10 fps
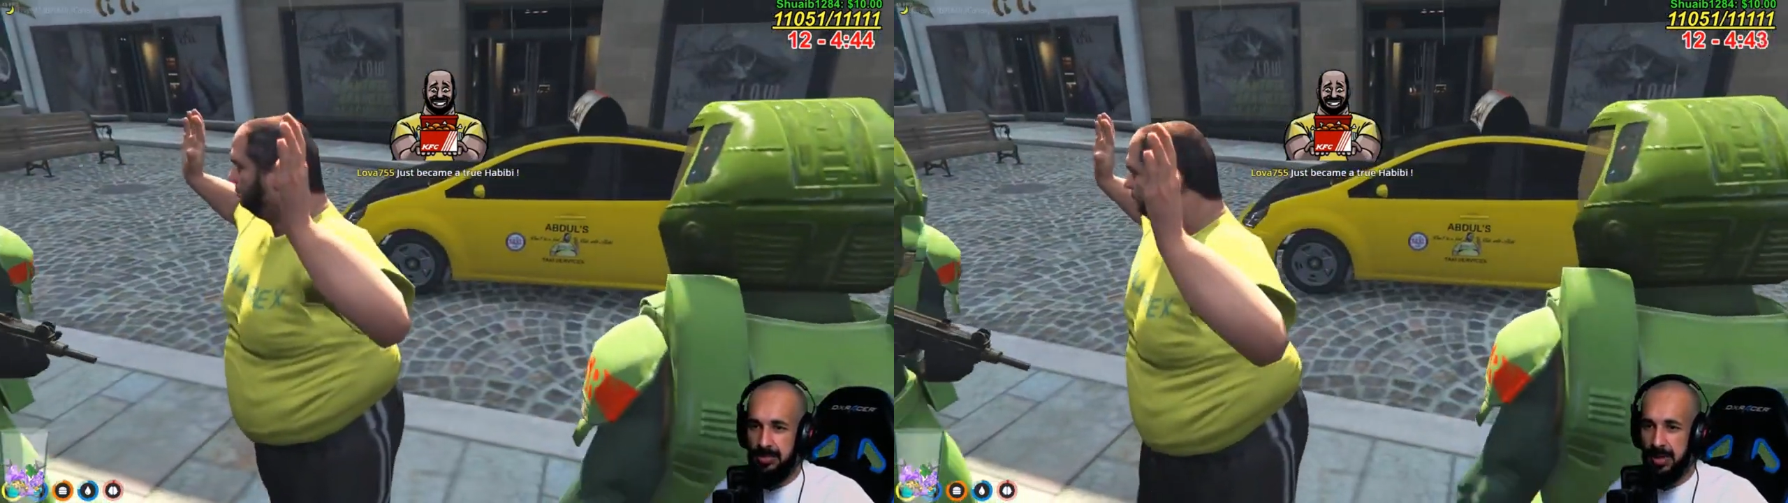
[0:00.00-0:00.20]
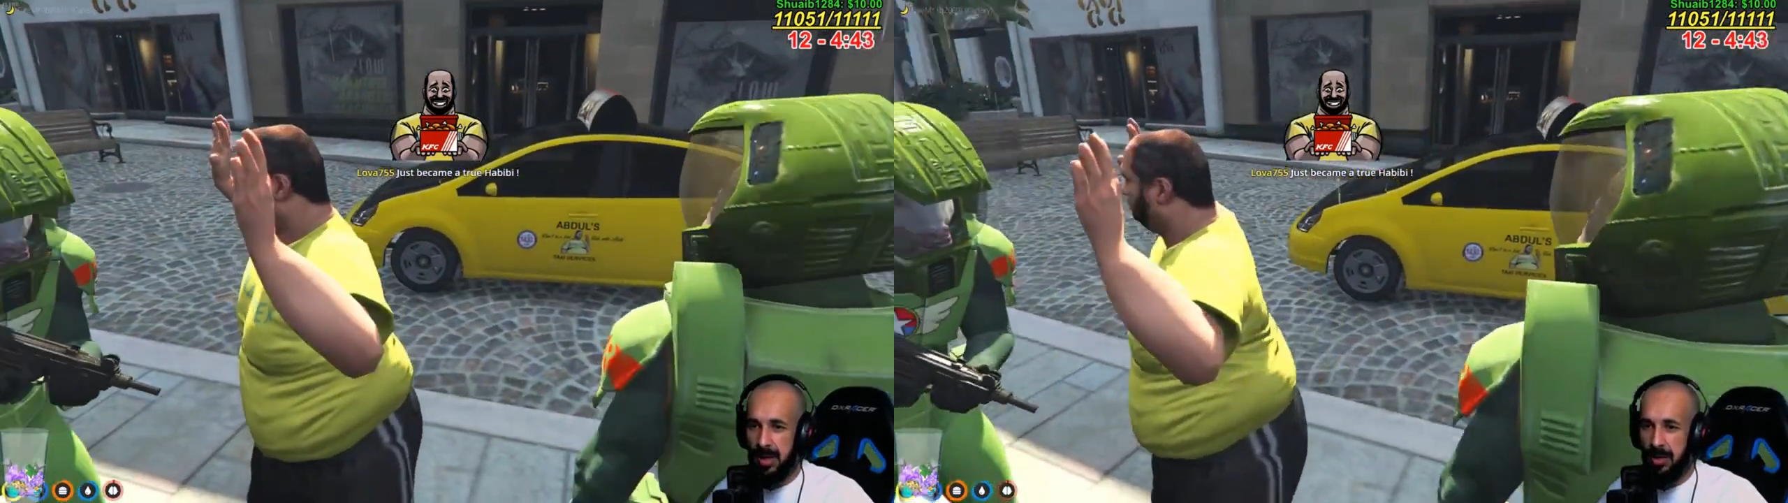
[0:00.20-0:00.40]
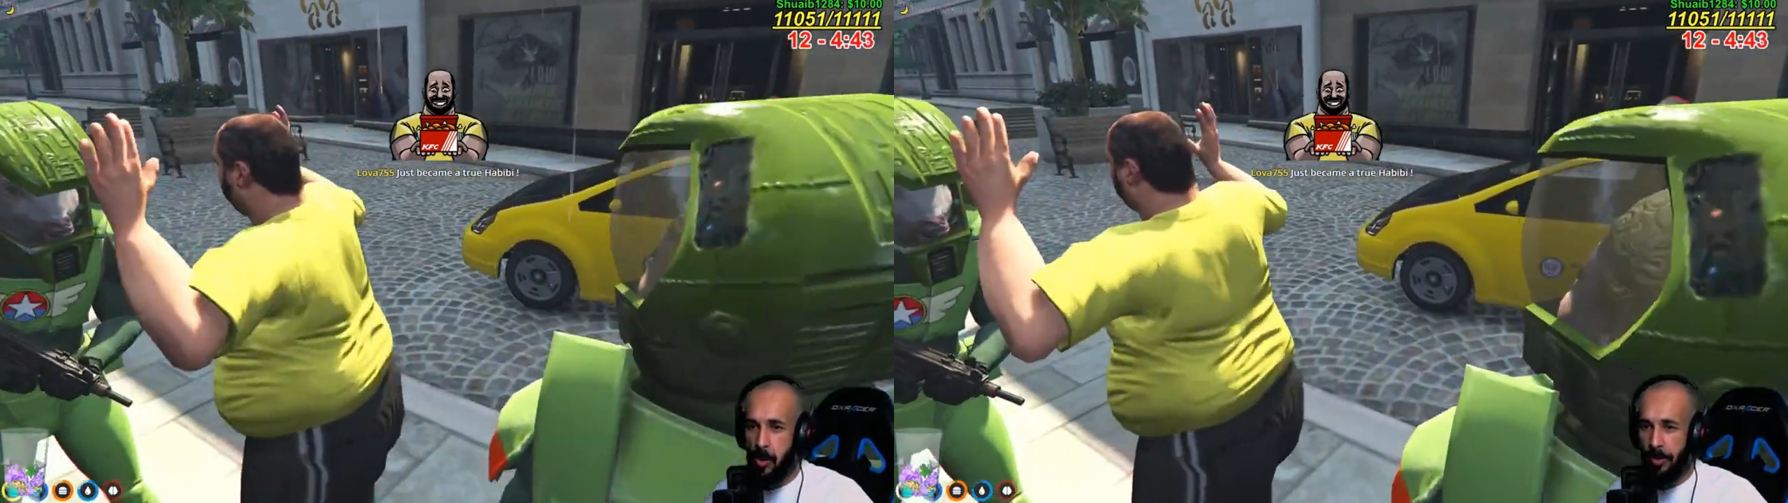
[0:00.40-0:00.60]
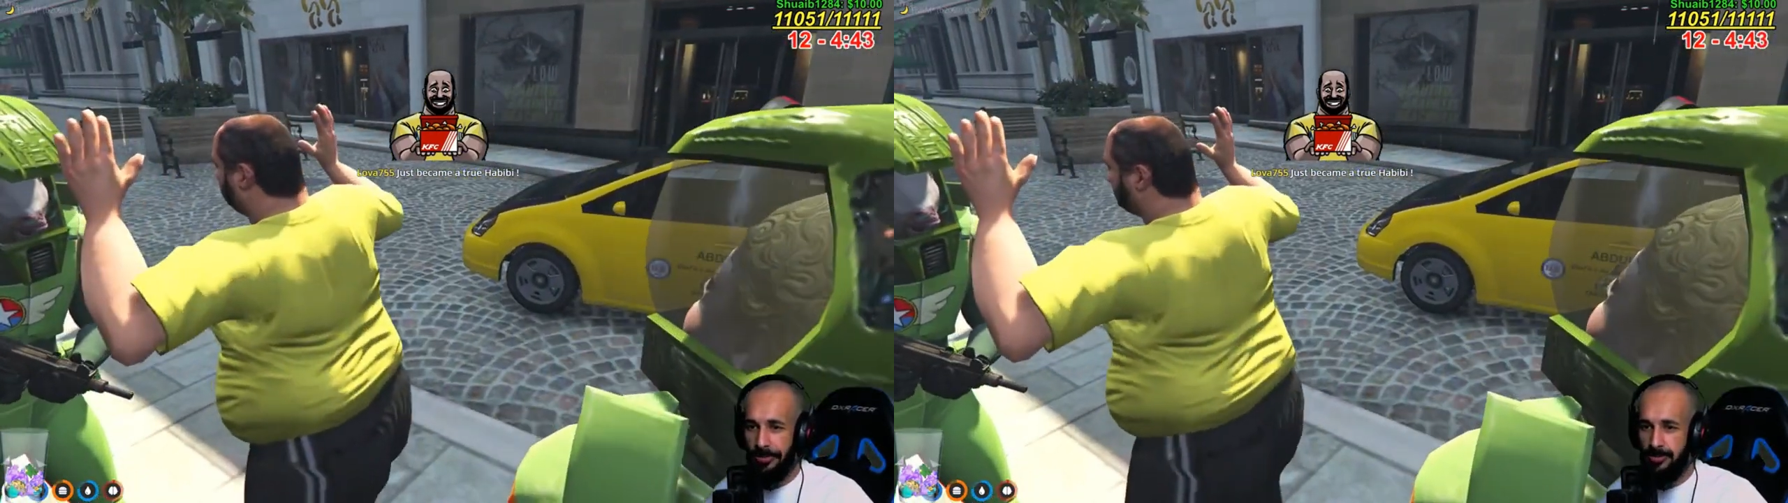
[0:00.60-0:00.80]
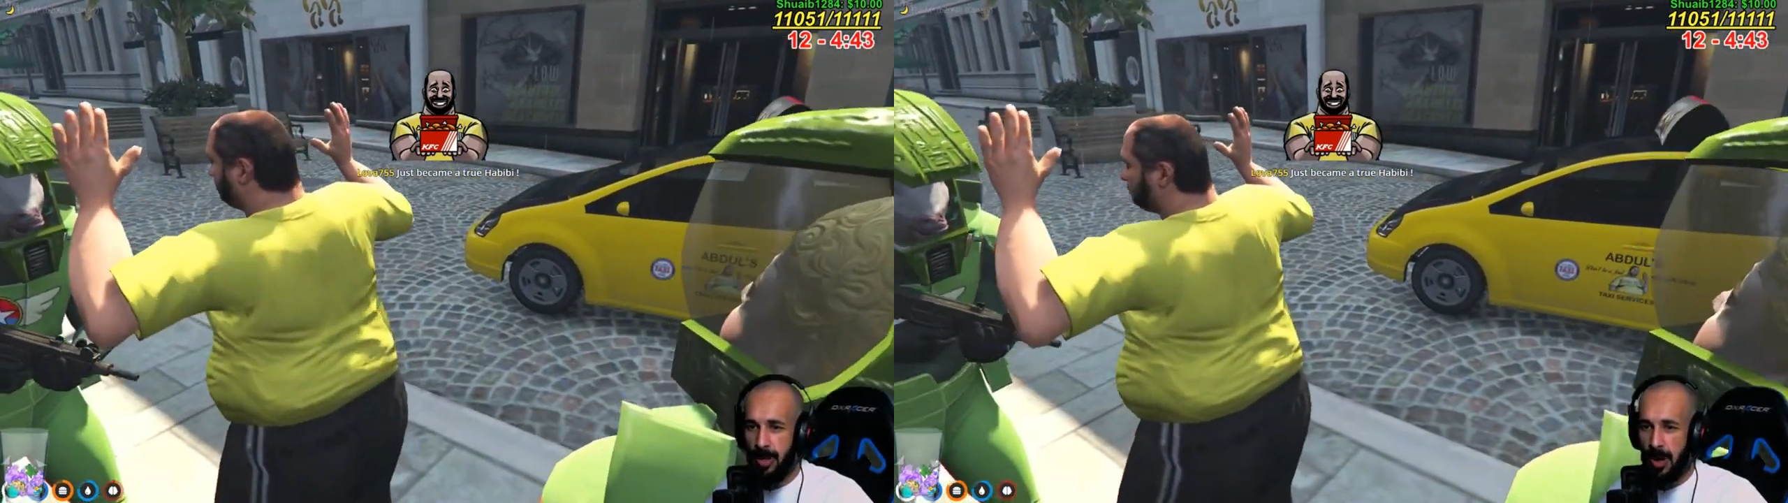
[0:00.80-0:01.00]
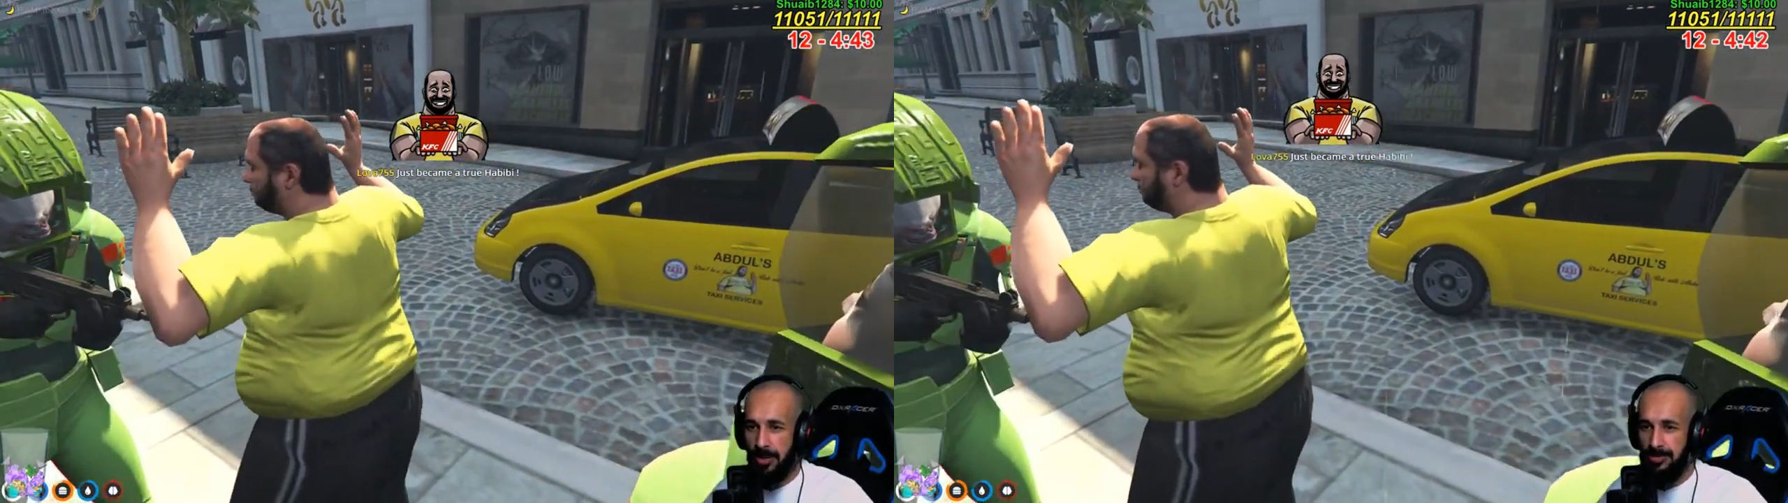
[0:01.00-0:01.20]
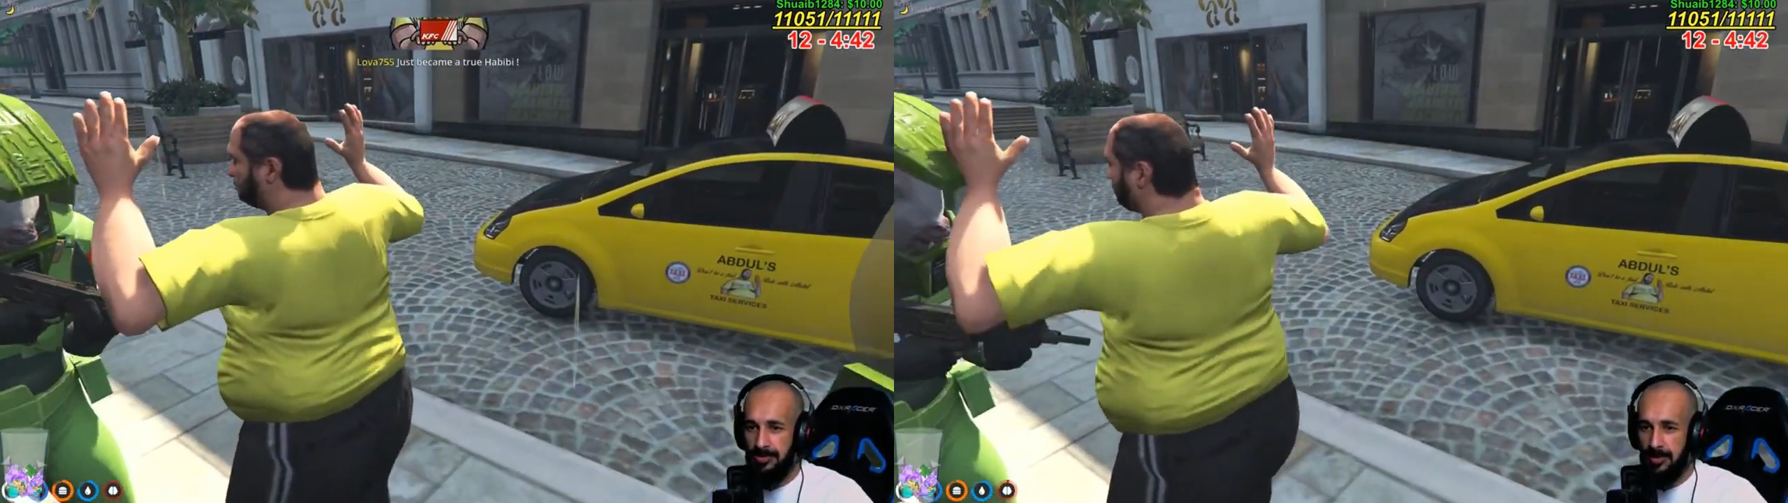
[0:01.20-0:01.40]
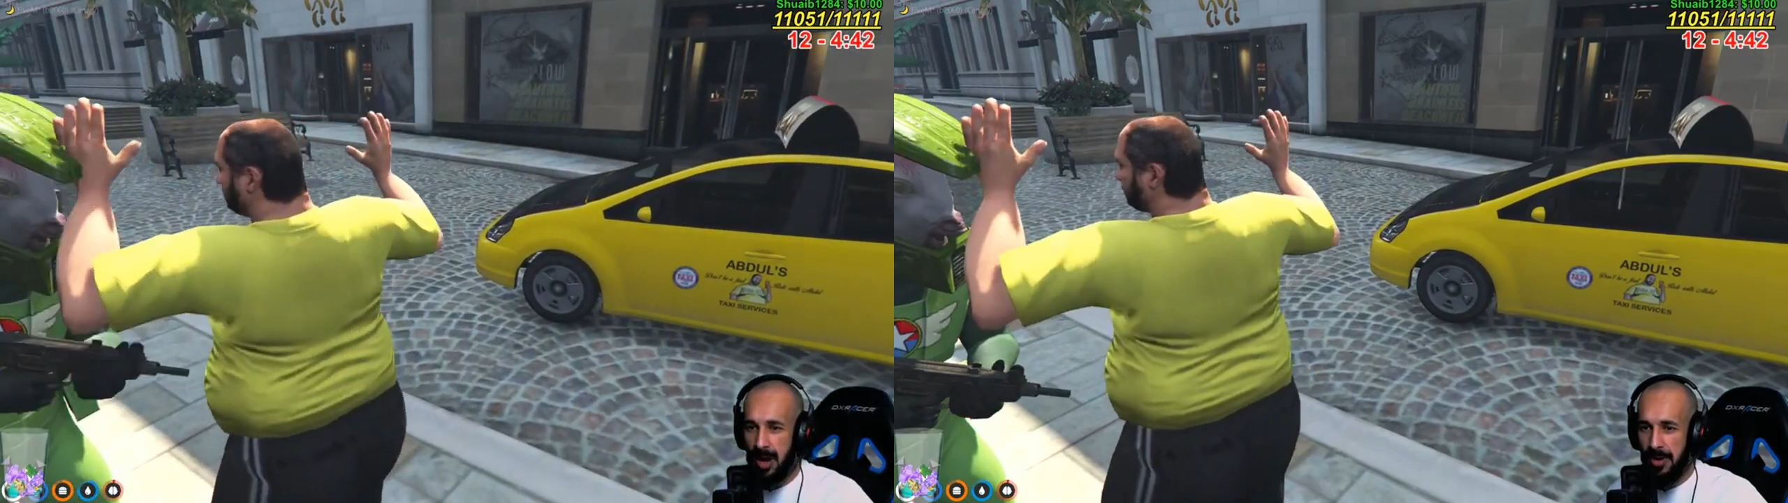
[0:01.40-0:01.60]
maybe, that, maybe that
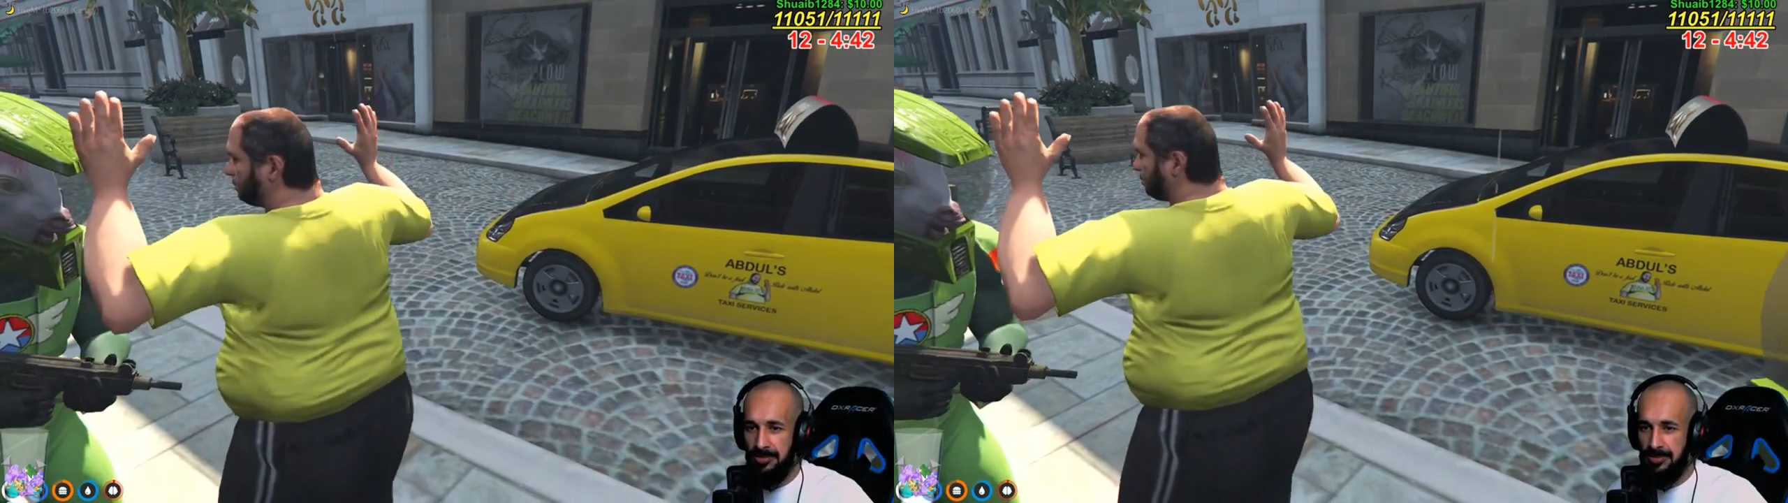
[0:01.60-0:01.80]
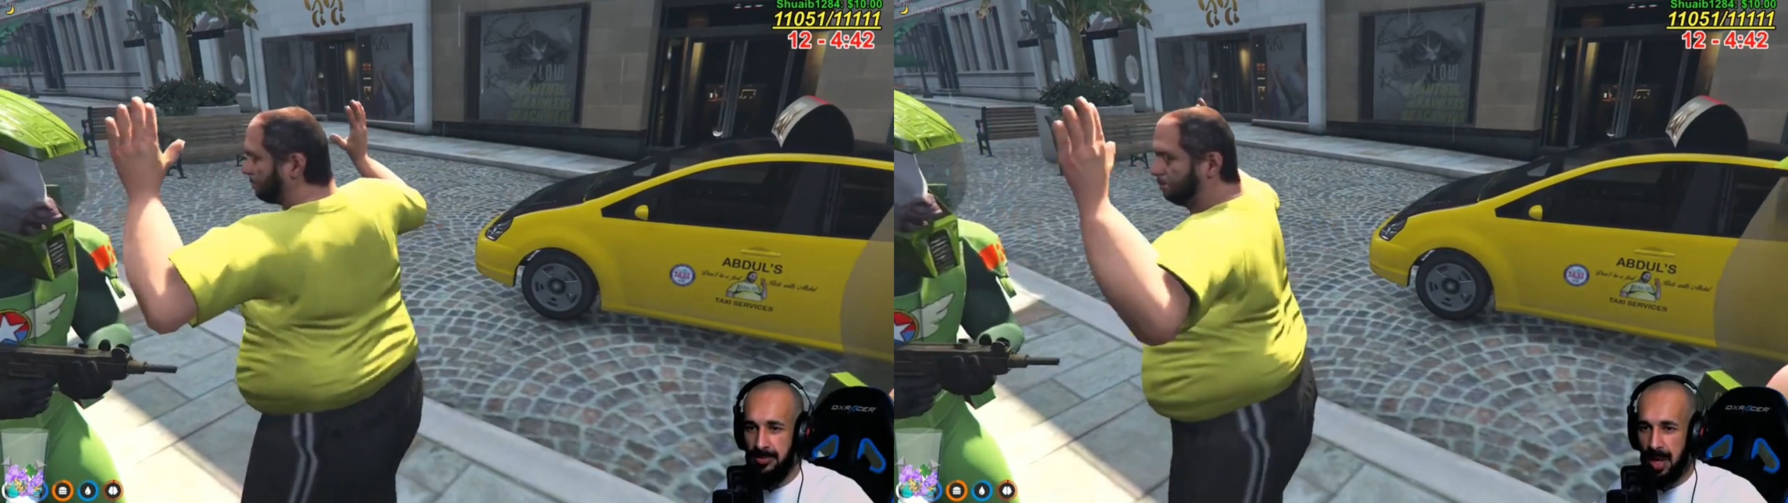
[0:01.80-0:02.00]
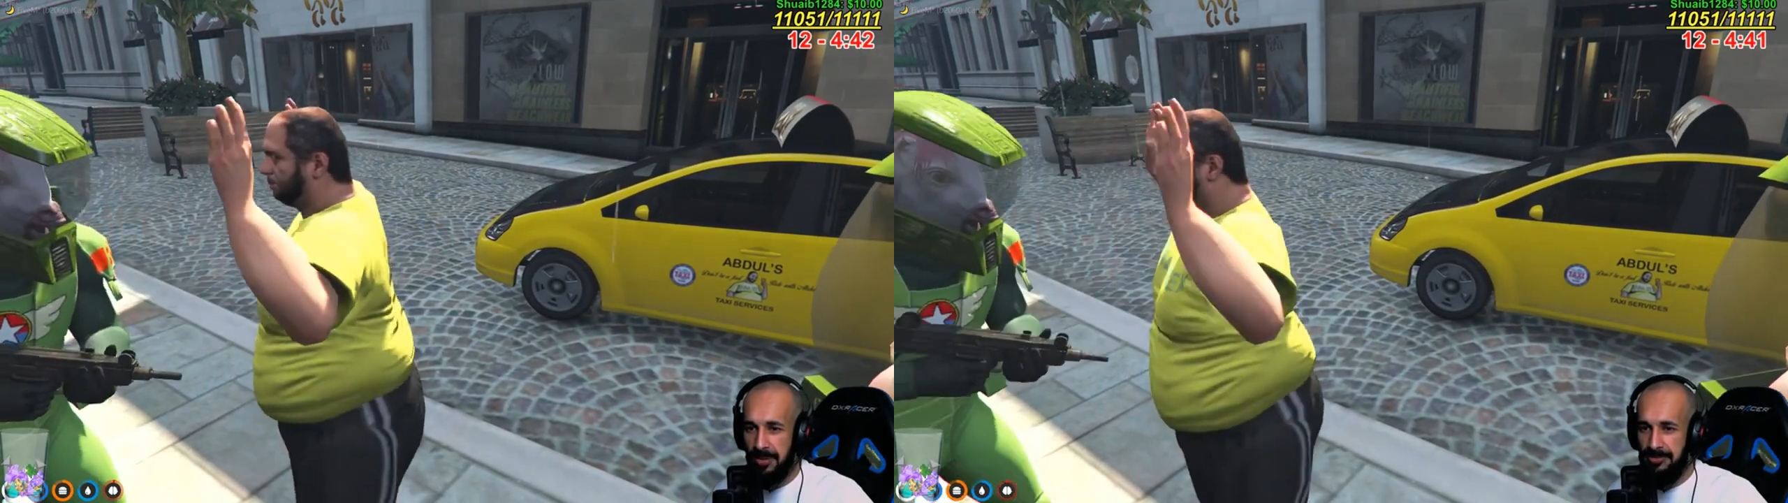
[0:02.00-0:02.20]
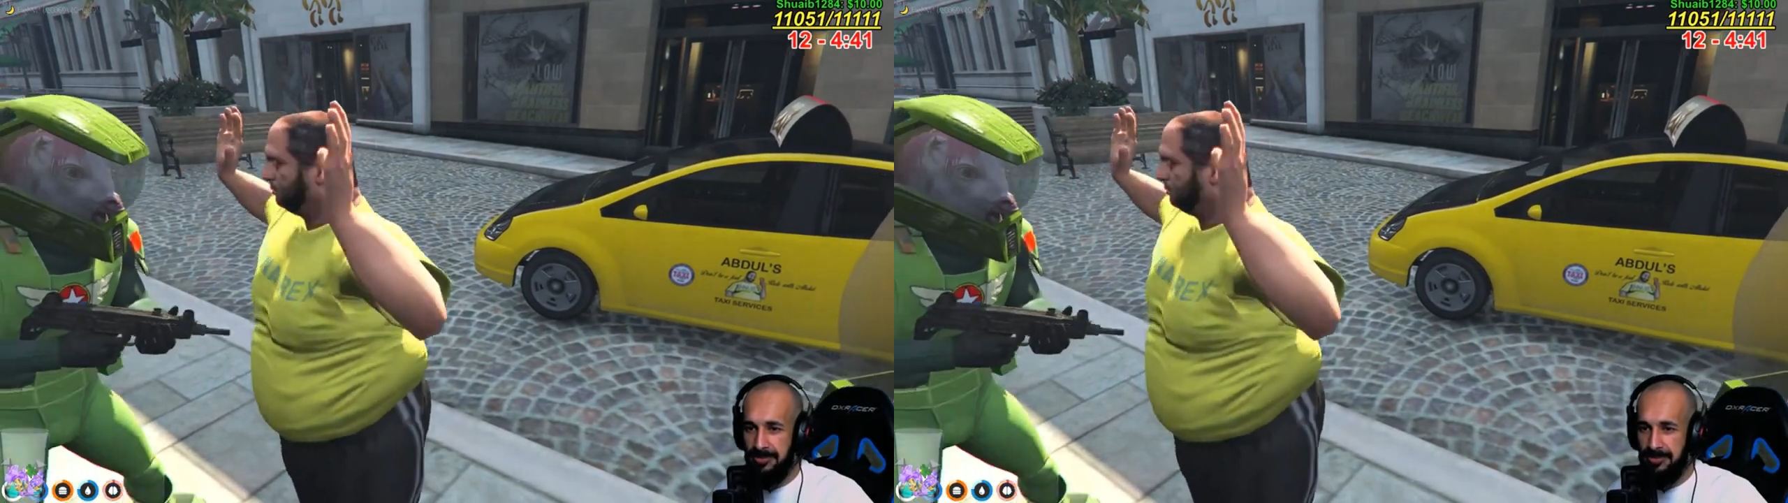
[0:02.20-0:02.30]
man, maybe that